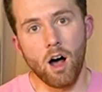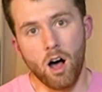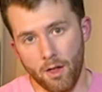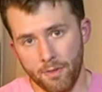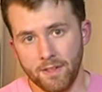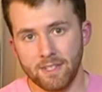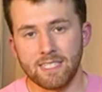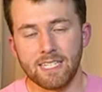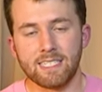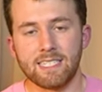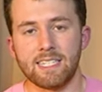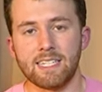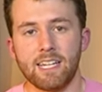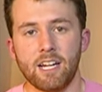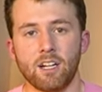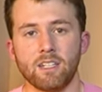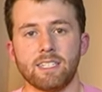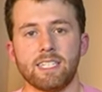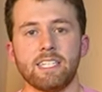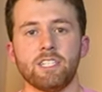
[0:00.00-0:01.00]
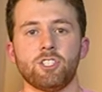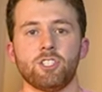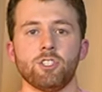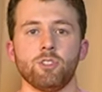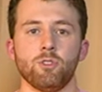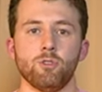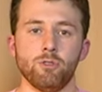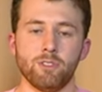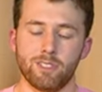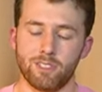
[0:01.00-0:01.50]
authenticity guarantee
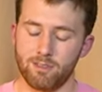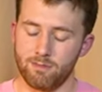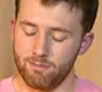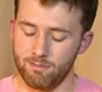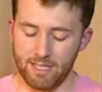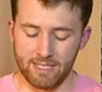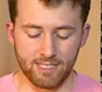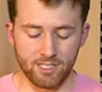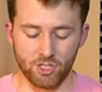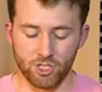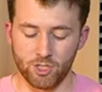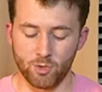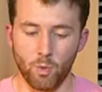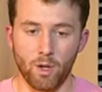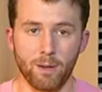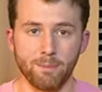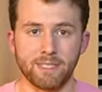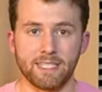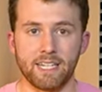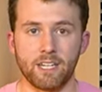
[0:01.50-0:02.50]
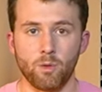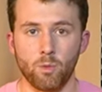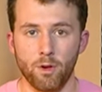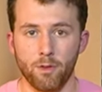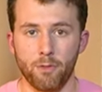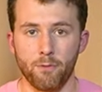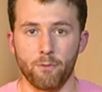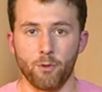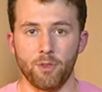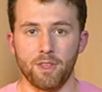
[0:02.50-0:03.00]
shoes, this is just what I'm sticking
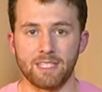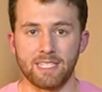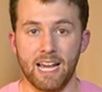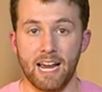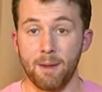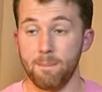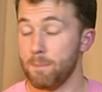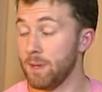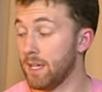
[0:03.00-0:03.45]
with for the time